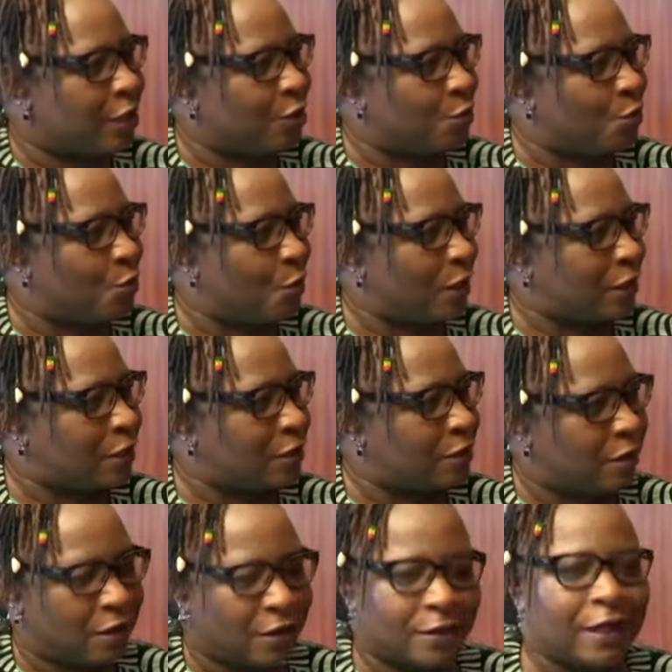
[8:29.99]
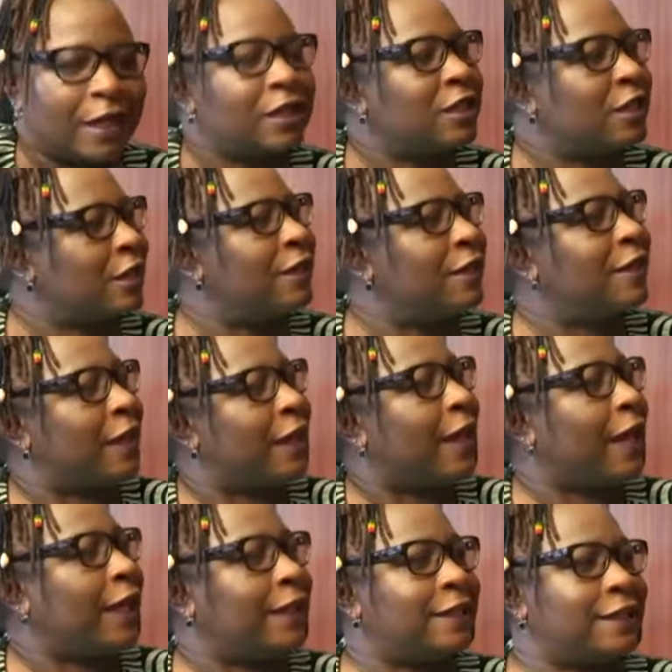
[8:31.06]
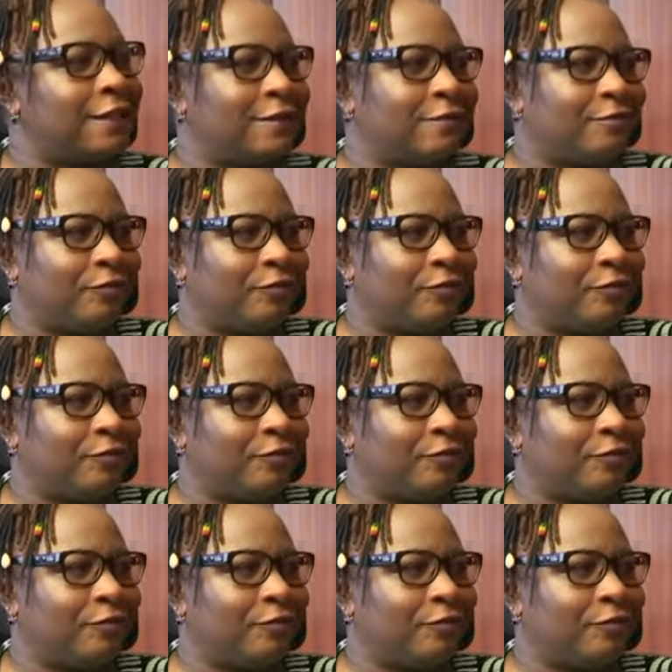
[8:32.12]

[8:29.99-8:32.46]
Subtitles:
AU wants. That in the end,